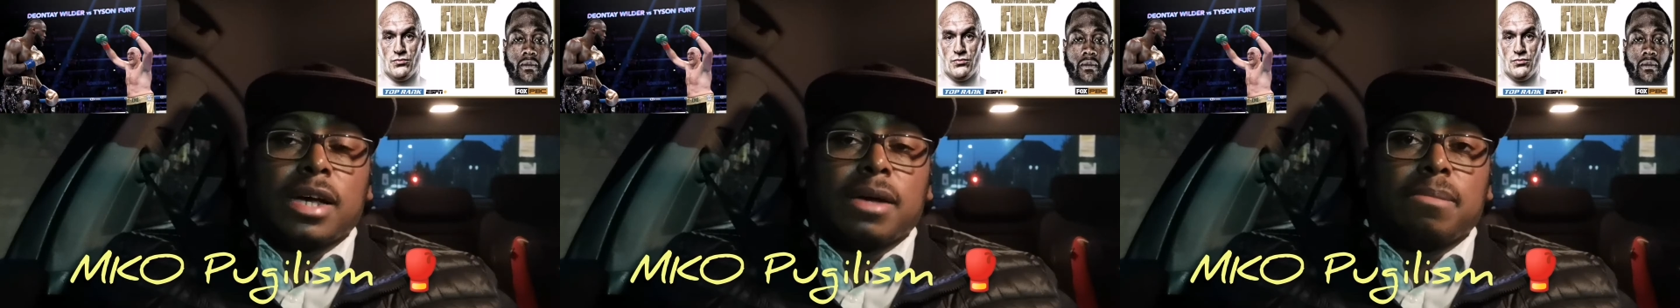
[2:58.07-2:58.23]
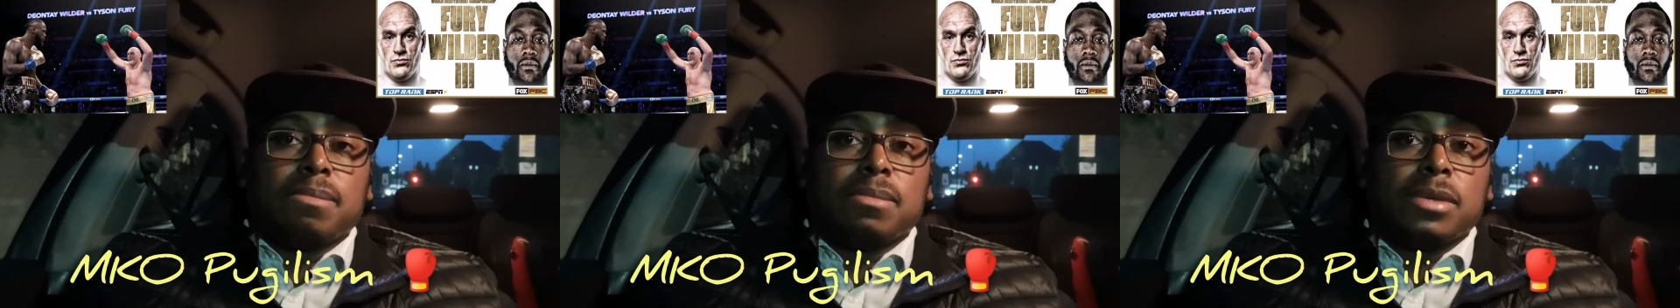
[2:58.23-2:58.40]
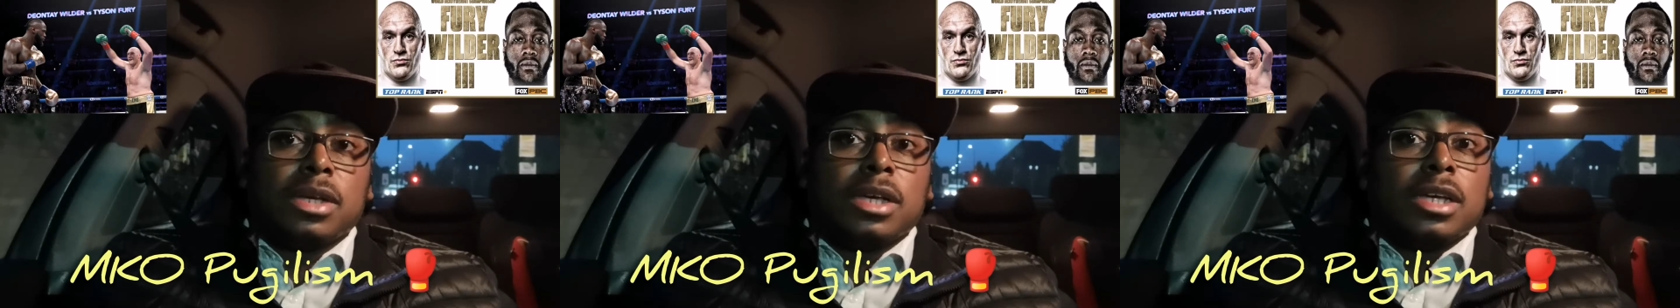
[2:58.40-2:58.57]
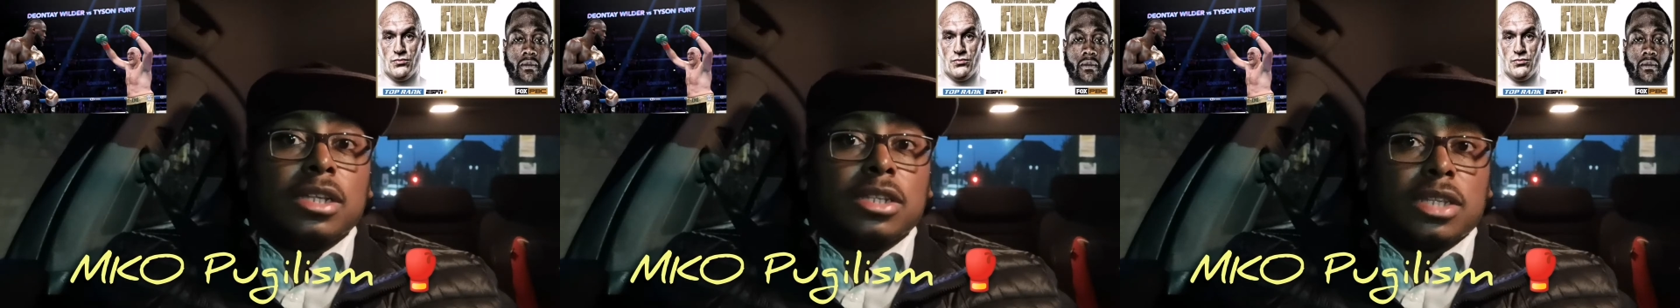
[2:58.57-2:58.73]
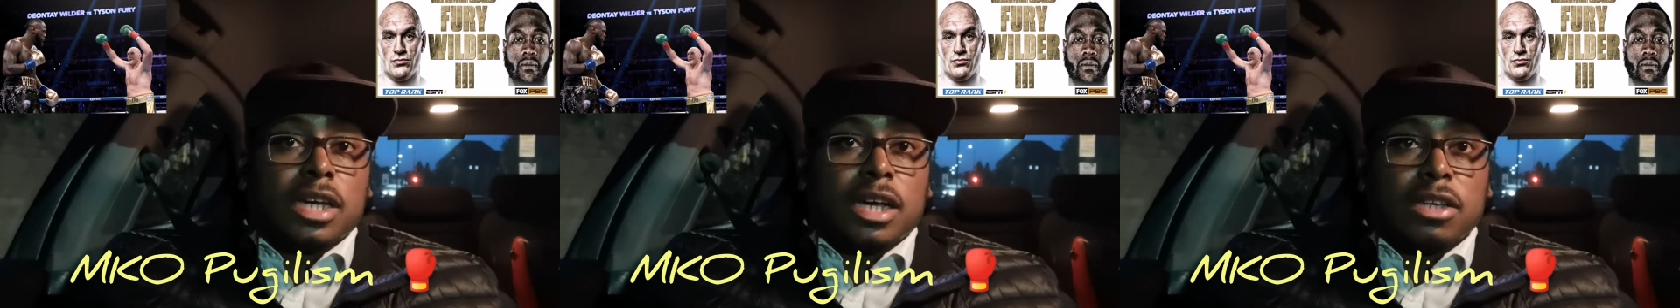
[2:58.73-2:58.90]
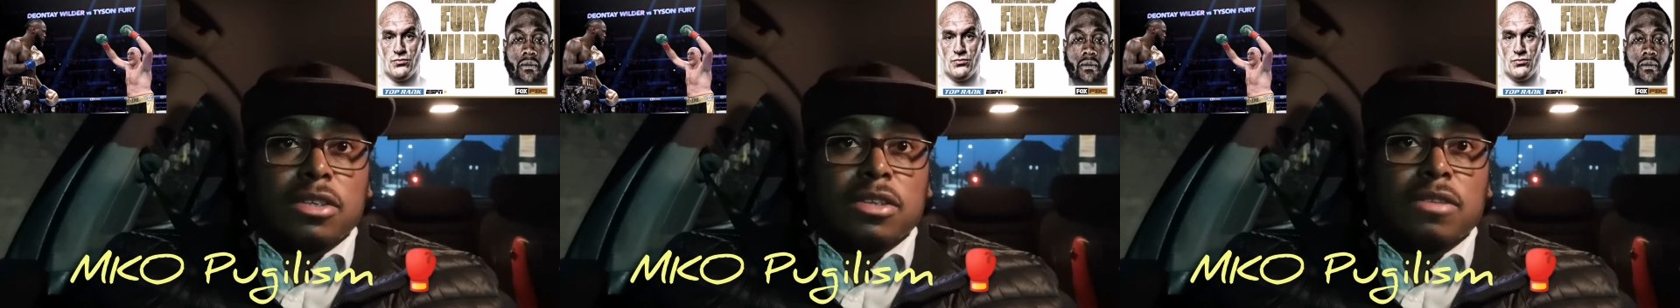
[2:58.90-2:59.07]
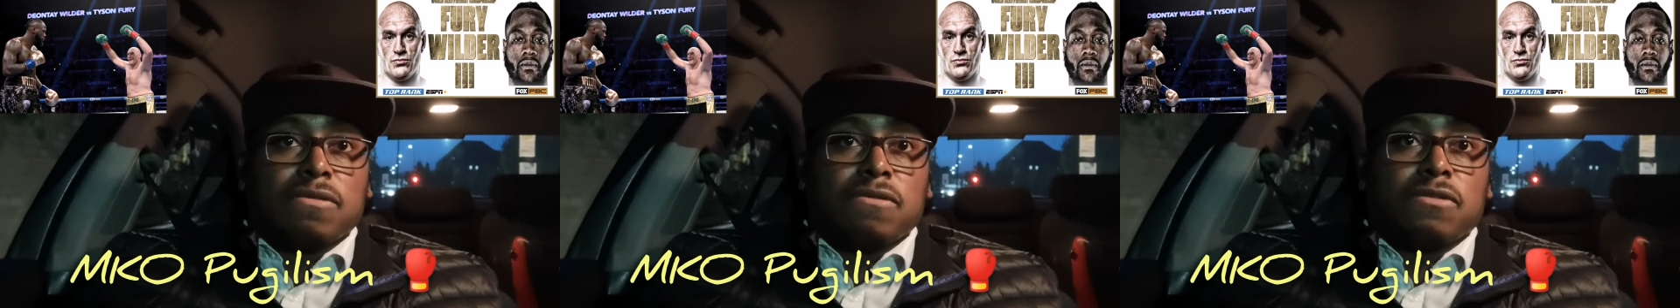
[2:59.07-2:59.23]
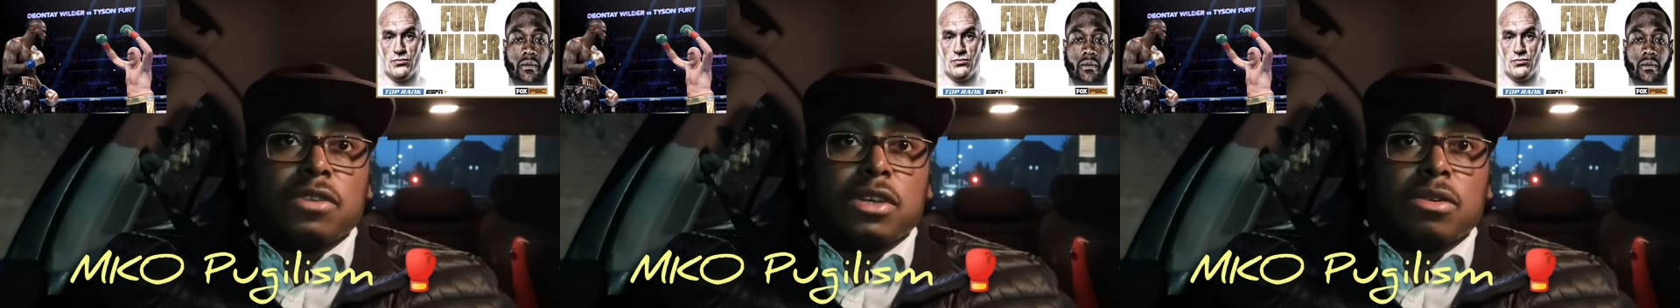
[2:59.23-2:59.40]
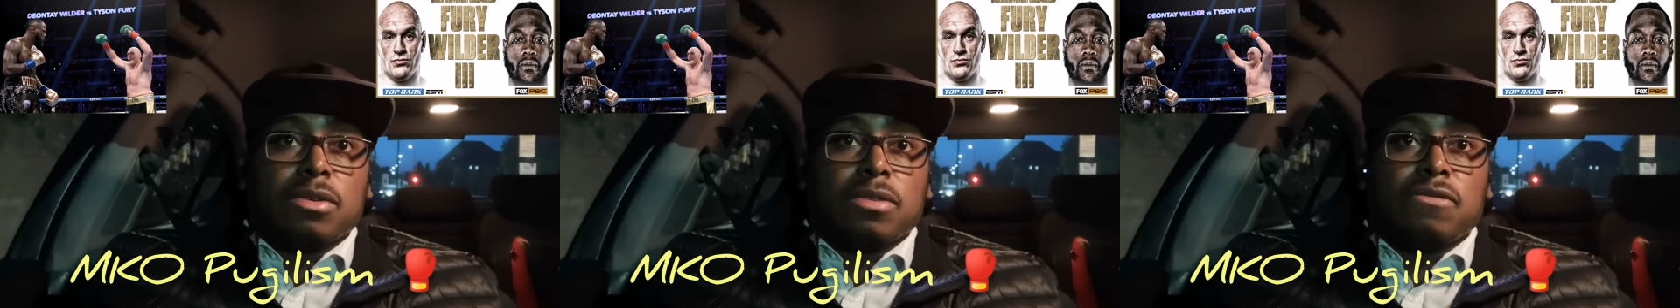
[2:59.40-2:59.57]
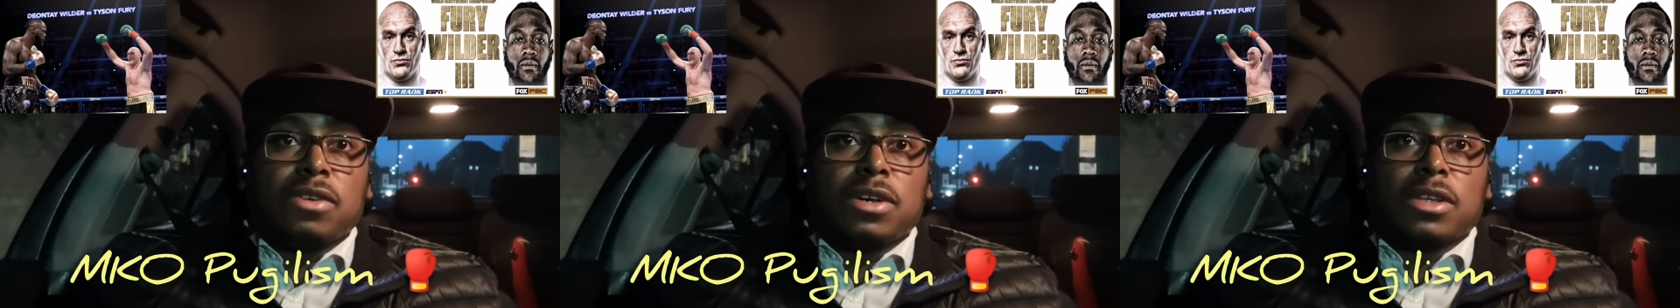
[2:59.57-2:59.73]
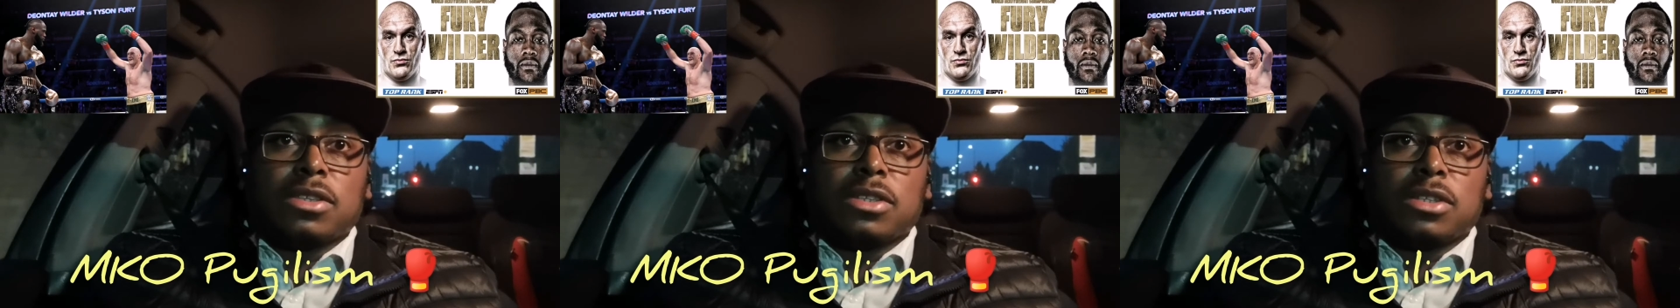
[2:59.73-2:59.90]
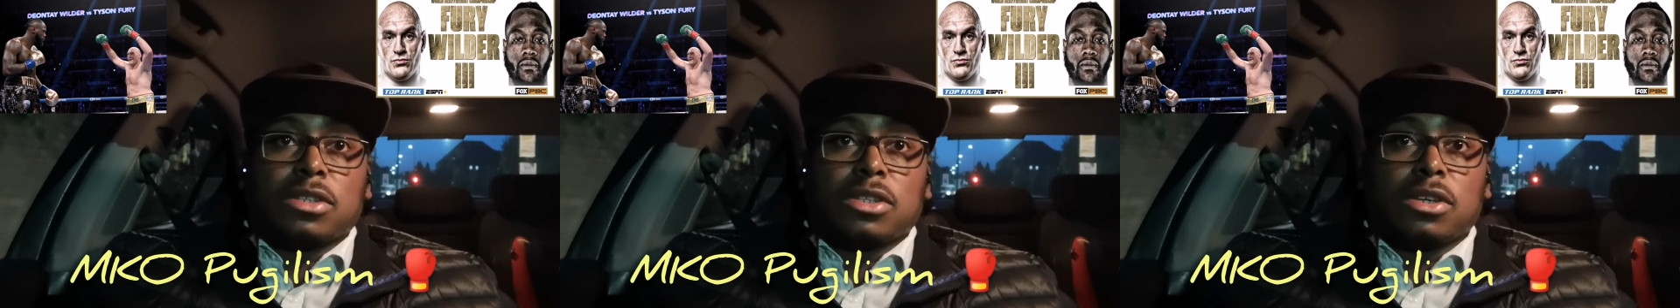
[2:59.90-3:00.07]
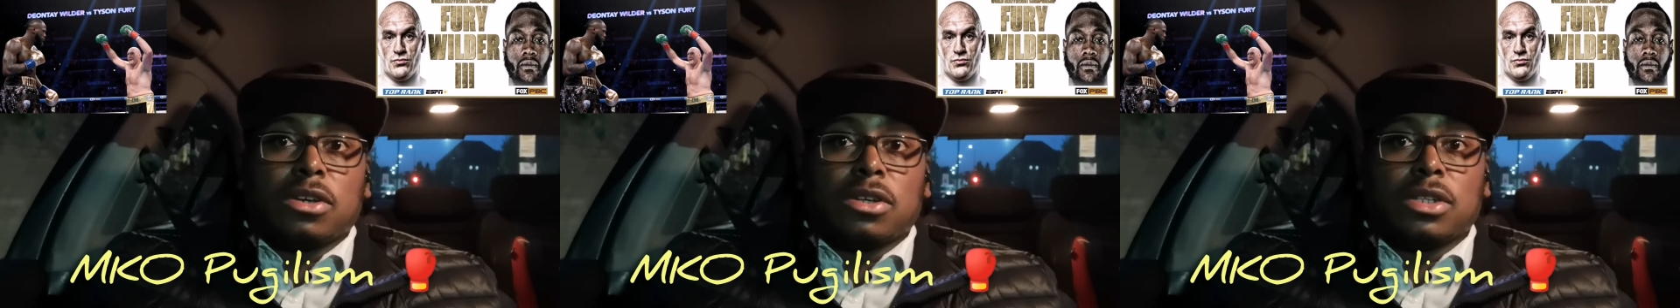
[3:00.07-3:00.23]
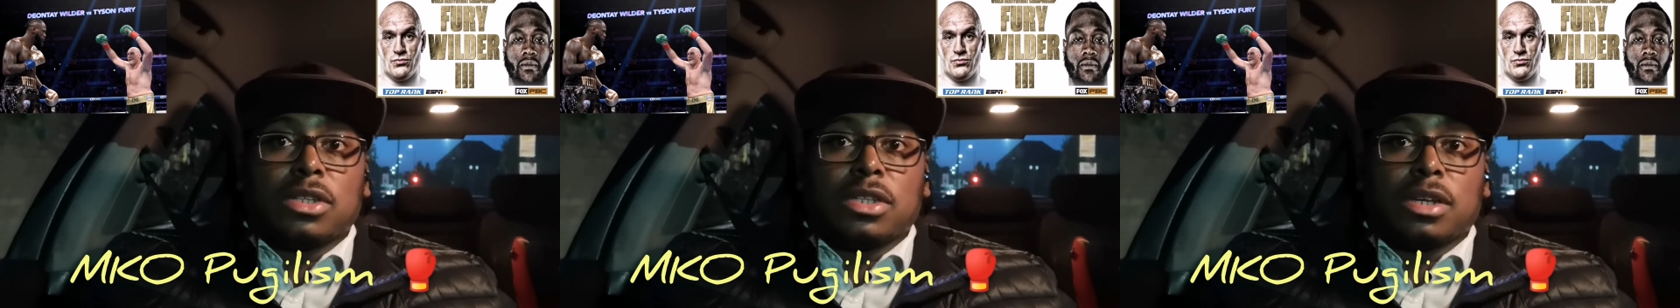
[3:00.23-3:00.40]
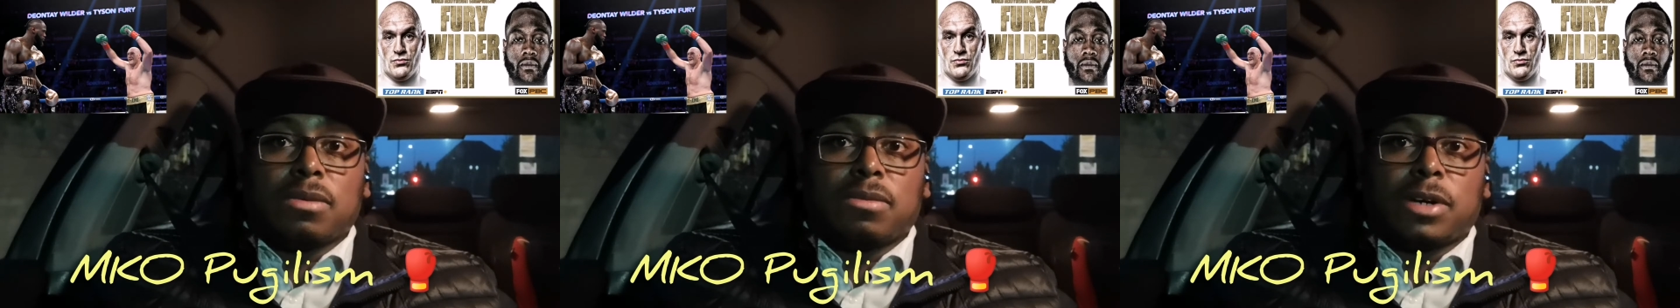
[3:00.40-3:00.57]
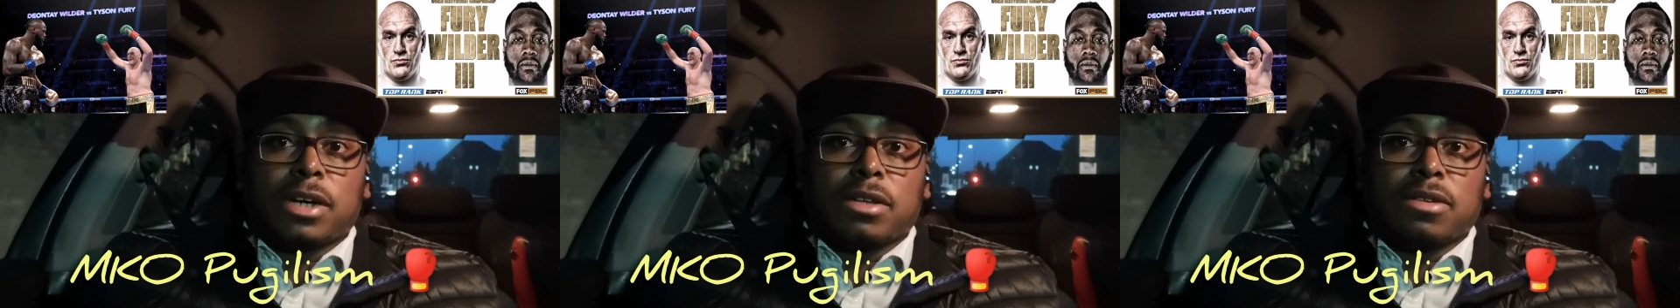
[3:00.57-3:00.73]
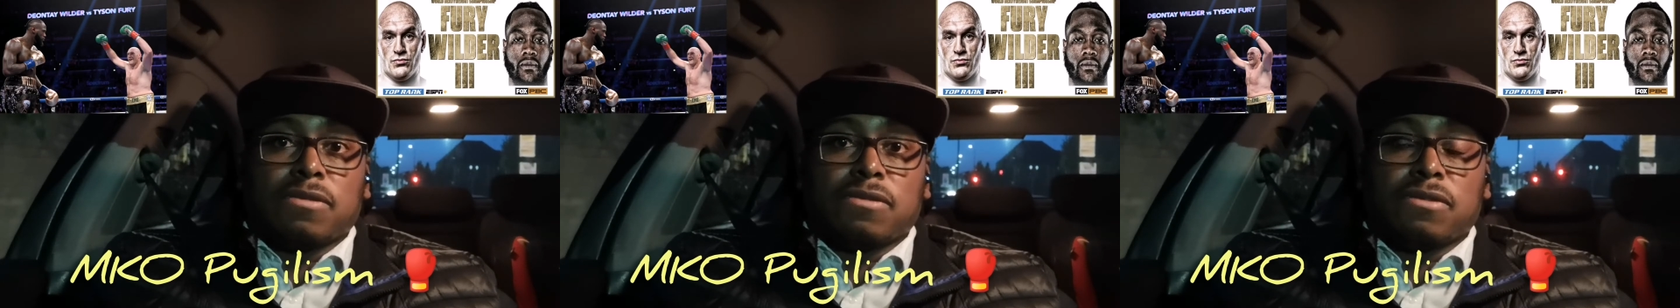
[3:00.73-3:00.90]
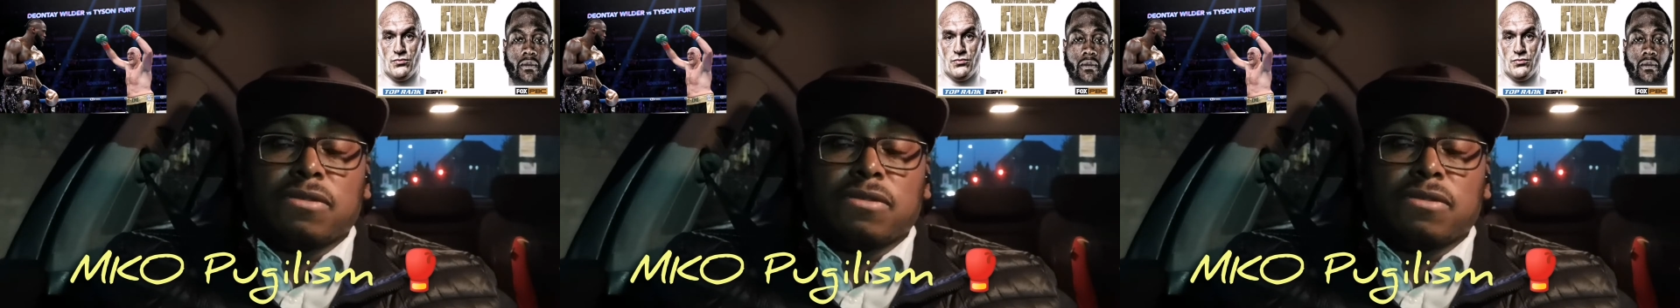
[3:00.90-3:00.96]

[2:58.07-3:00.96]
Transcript: um, Tyson Fury versus Deontay Wilder